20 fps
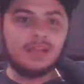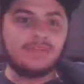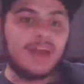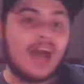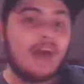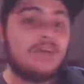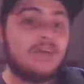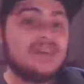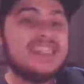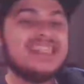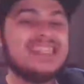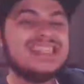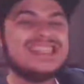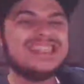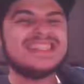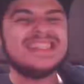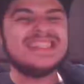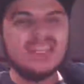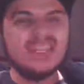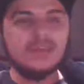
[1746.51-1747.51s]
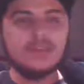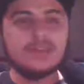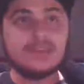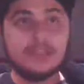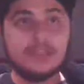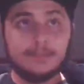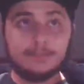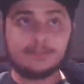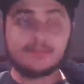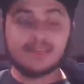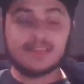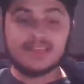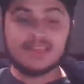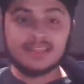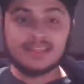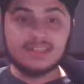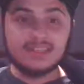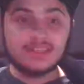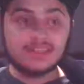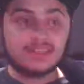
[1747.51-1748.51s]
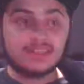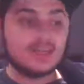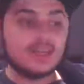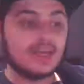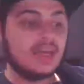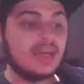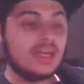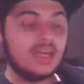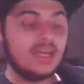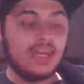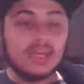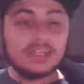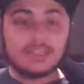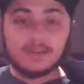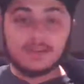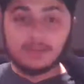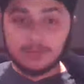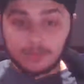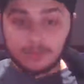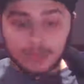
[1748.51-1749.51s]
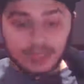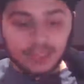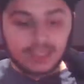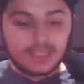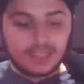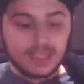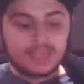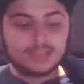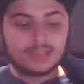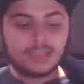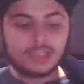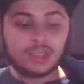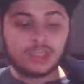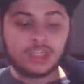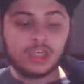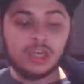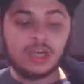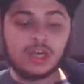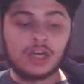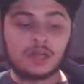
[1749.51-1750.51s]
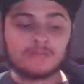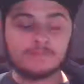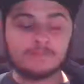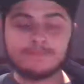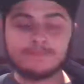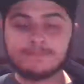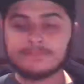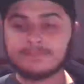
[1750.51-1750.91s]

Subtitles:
of how he steals the presents is a really nice charm.